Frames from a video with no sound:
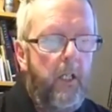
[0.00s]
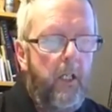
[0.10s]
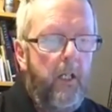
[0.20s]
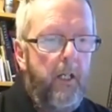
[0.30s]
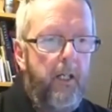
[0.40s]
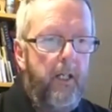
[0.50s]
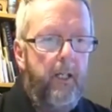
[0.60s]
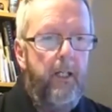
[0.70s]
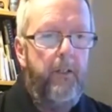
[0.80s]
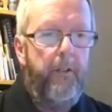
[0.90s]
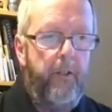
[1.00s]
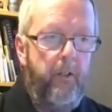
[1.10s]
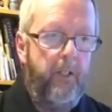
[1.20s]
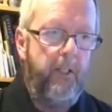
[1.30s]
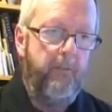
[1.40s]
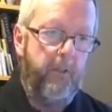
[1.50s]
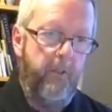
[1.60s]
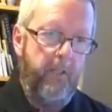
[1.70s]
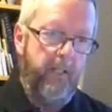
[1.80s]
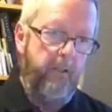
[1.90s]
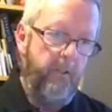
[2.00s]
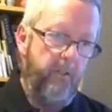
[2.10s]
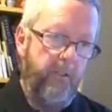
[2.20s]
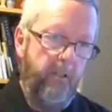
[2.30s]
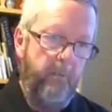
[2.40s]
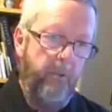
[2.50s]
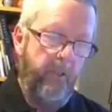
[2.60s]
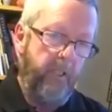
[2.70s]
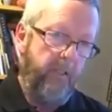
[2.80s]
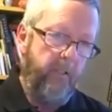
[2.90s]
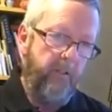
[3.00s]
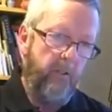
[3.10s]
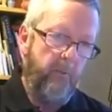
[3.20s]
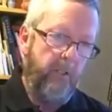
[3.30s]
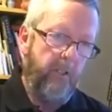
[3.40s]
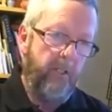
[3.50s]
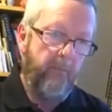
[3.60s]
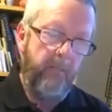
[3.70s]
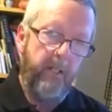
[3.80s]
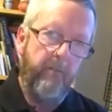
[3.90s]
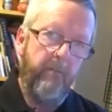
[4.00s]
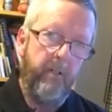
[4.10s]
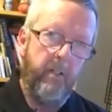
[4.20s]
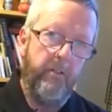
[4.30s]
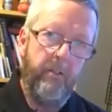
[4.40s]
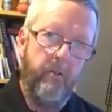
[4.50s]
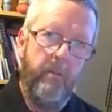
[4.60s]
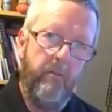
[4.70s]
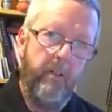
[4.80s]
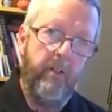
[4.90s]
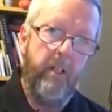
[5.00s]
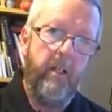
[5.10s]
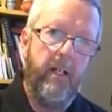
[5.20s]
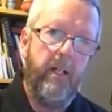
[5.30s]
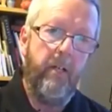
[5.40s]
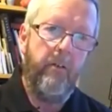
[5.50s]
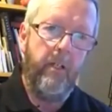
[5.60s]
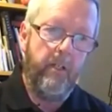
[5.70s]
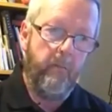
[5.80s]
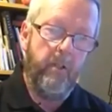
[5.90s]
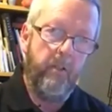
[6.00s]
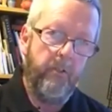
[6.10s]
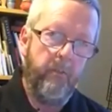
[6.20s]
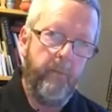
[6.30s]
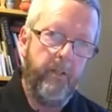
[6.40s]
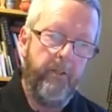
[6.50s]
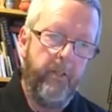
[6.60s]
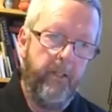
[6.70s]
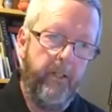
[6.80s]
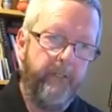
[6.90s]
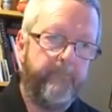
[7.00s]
And so you keep doing that. You just keep putting it in the top. When it comes out first, it will be very cloudy. There'll be lots of bits in it.